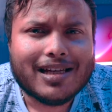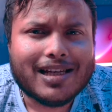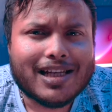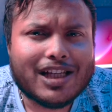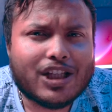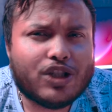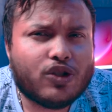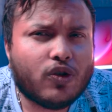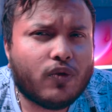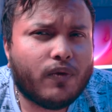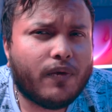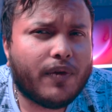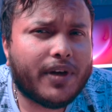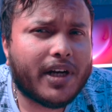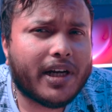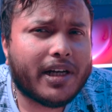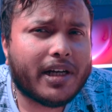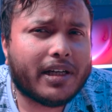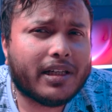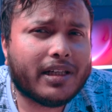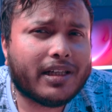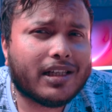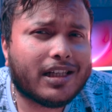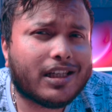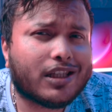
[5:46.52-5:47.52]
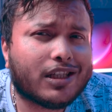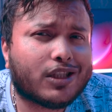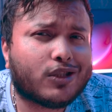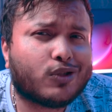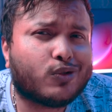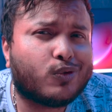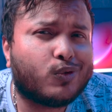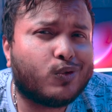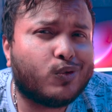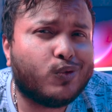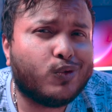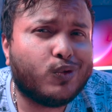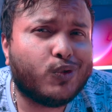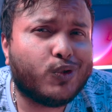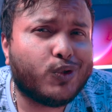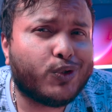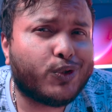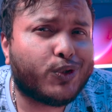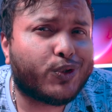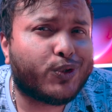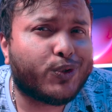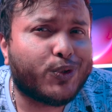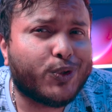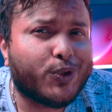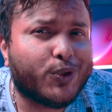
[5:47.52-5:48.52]
Is your video editing is too
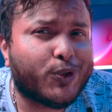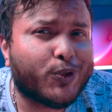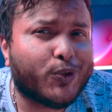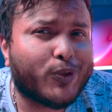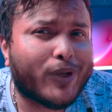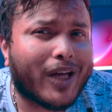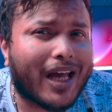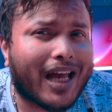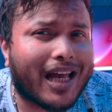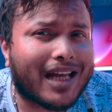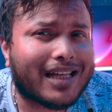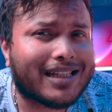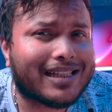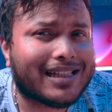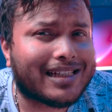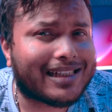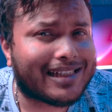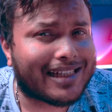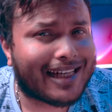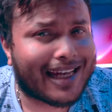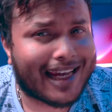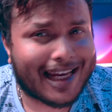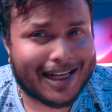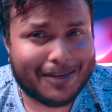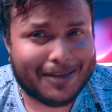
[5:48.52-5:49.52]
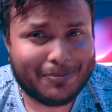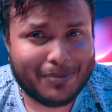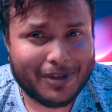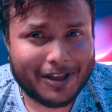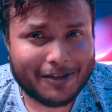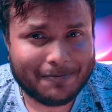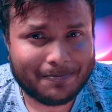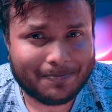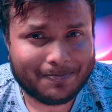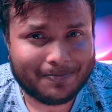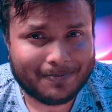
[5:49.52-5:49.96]
good to you as it can be?